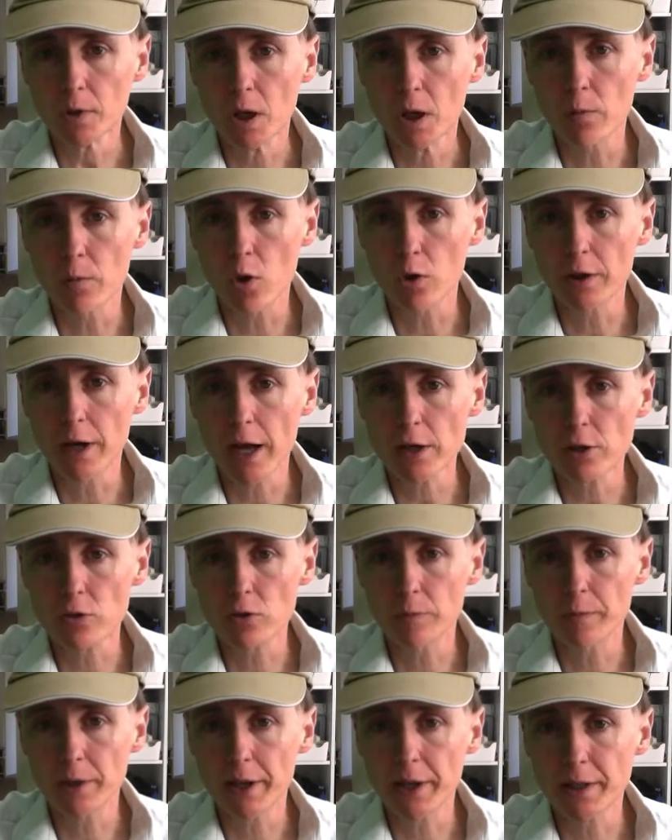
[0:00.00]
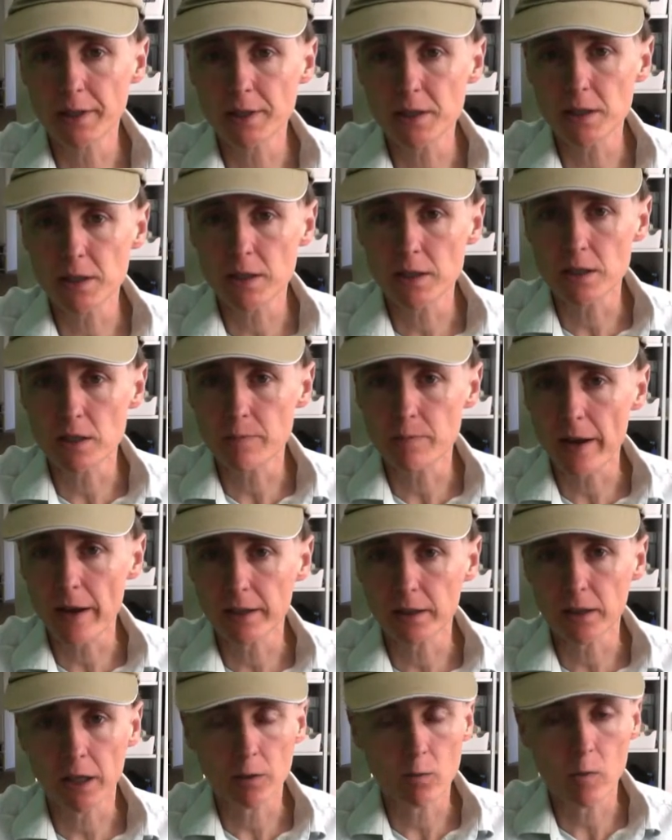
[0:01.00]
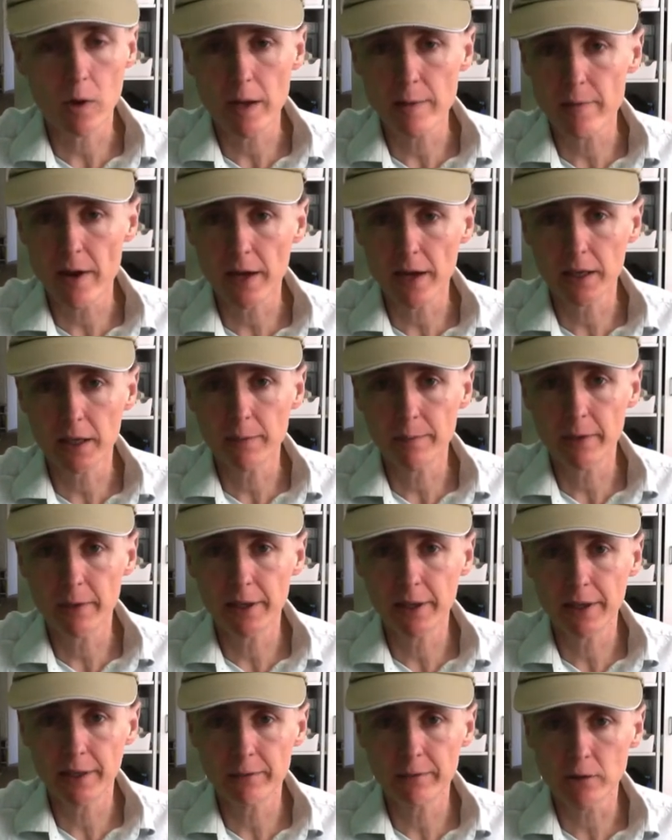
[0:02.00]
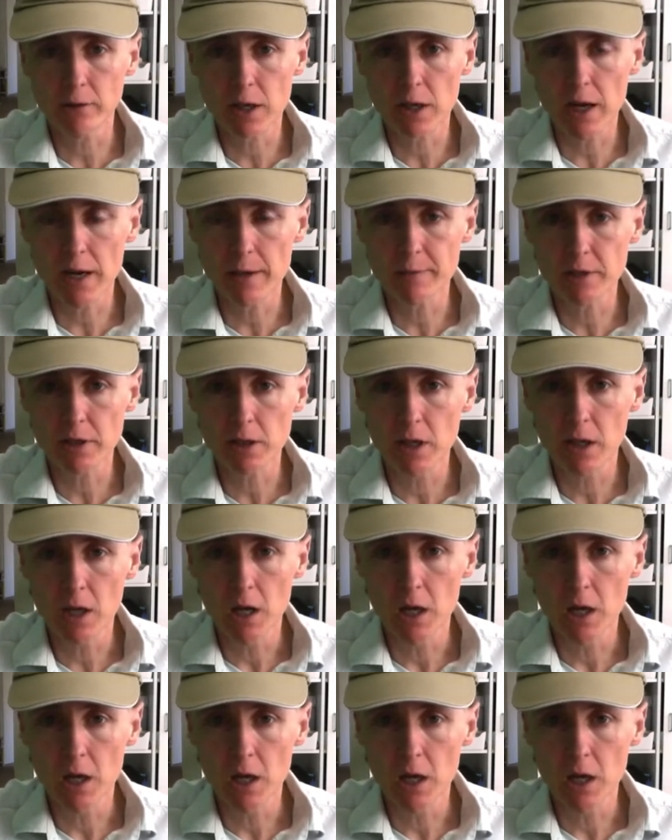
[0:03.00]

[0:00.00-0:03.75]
more natural means. This is back, like way back in medieval times.